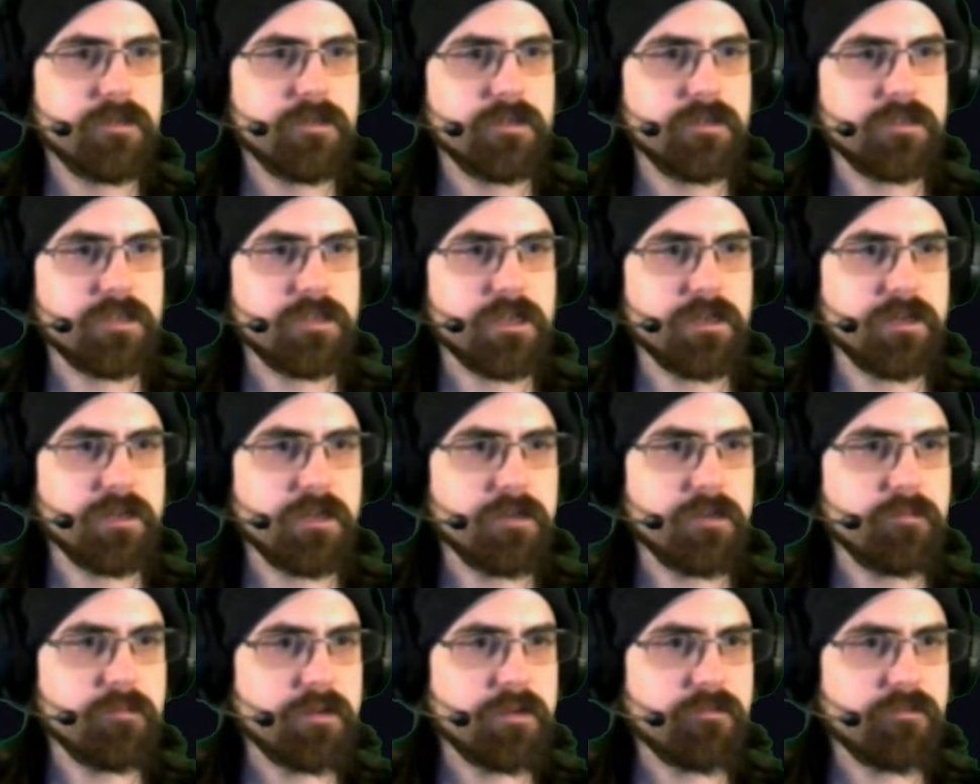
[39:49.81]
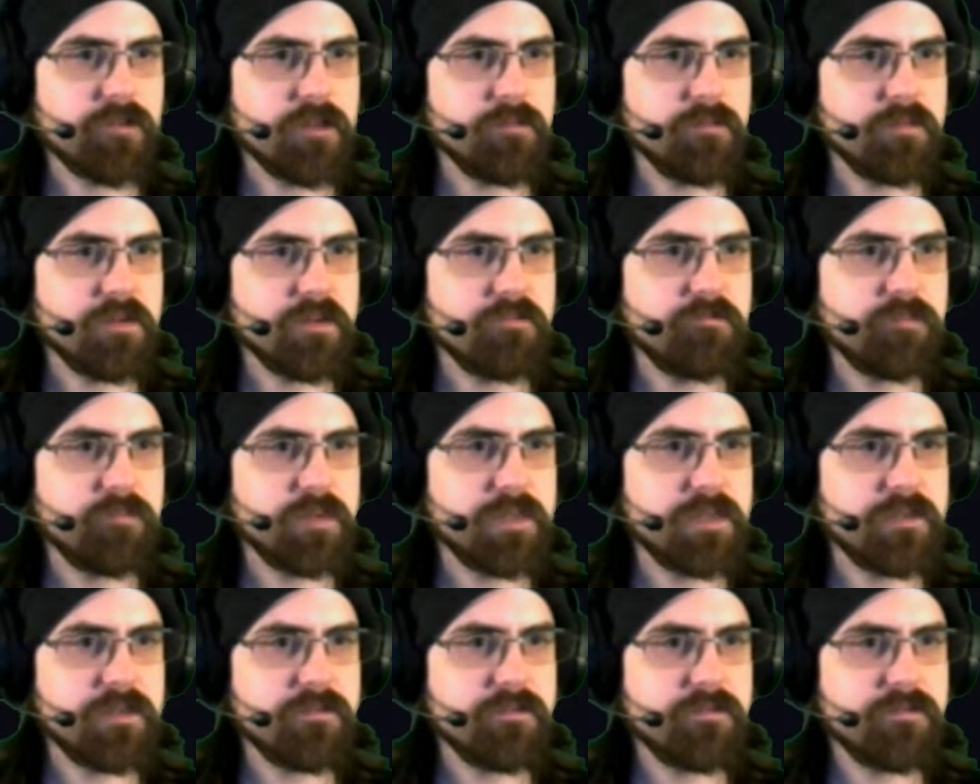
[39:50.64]
I say nightmare realm I've
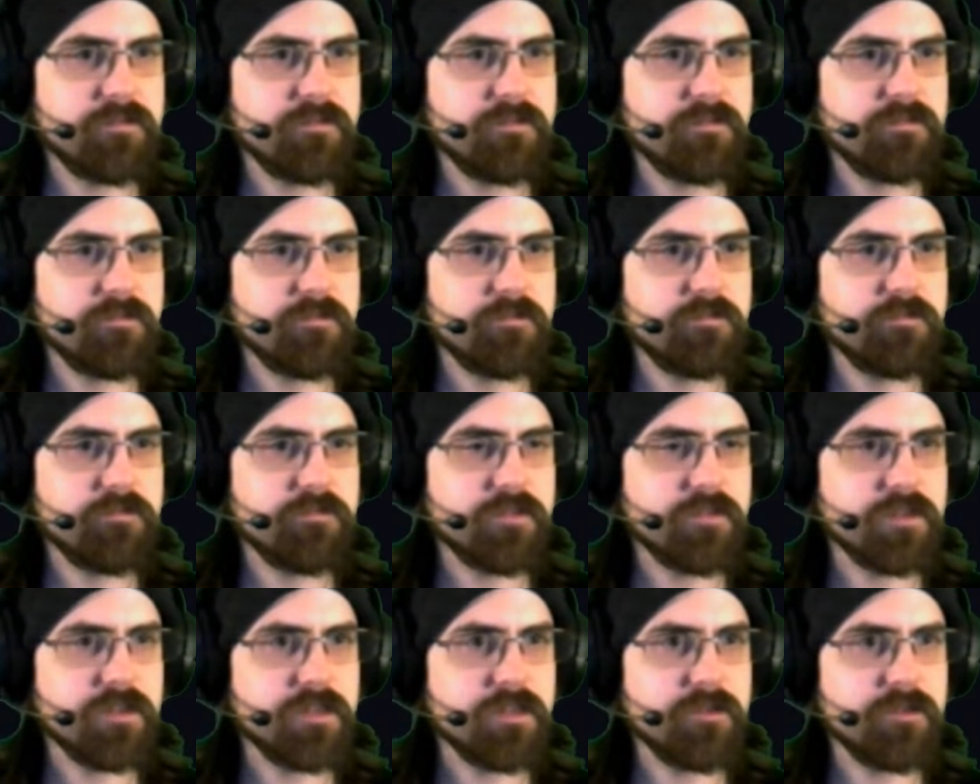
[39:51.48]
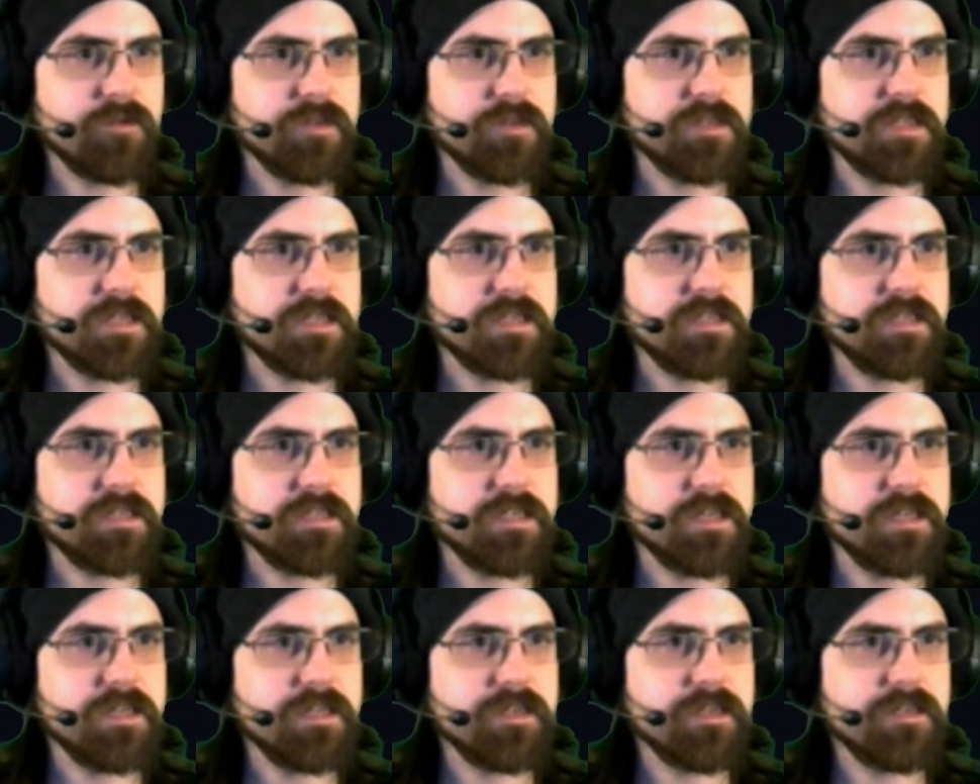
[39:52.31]
been finding quite
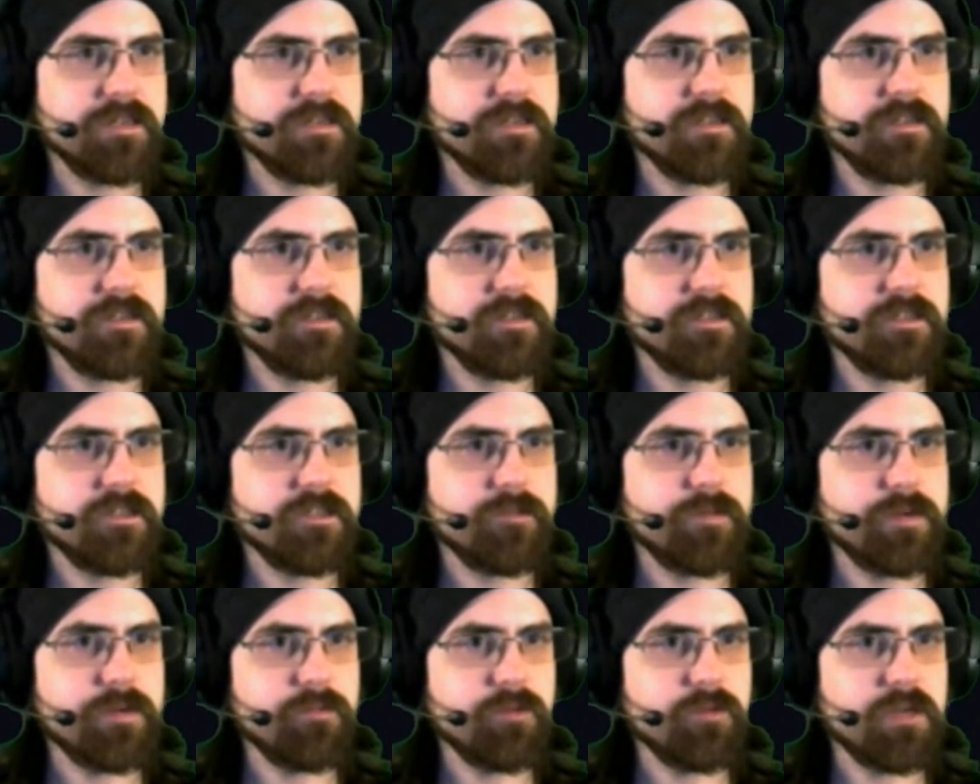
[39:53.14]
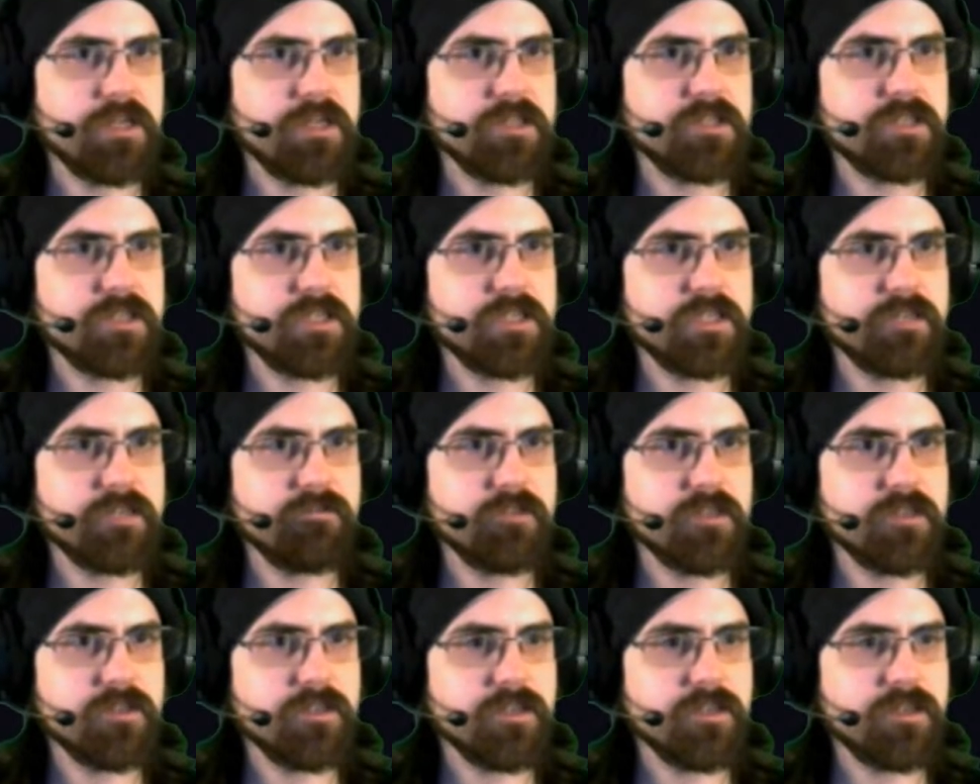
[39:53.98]
entertaining. It's been a while since I've
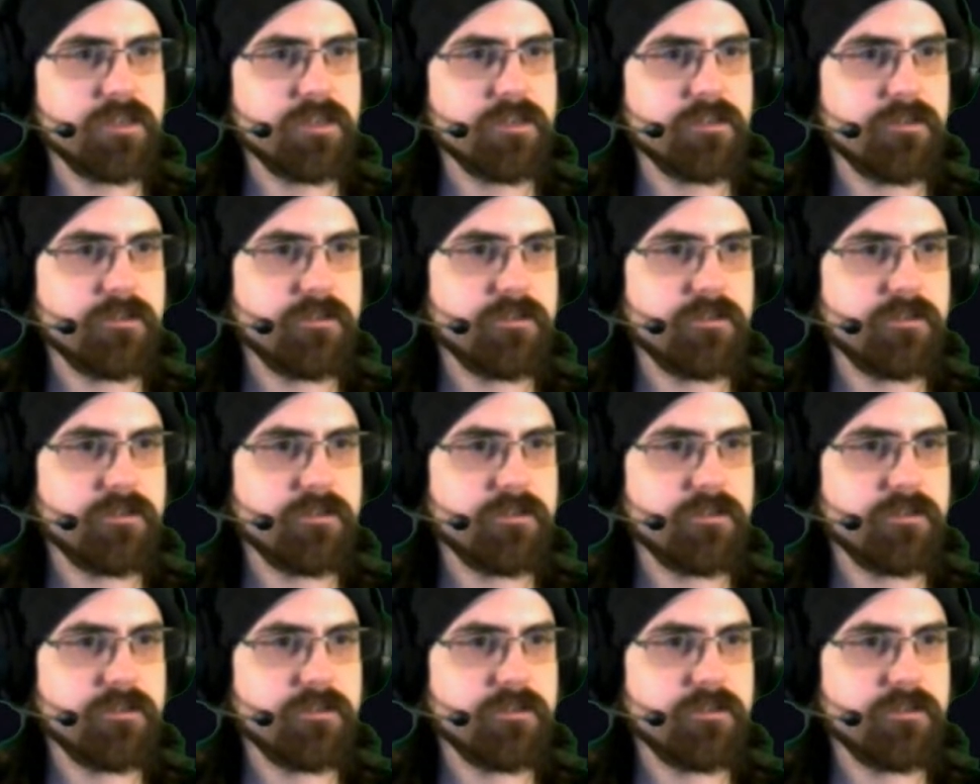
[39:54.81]
done like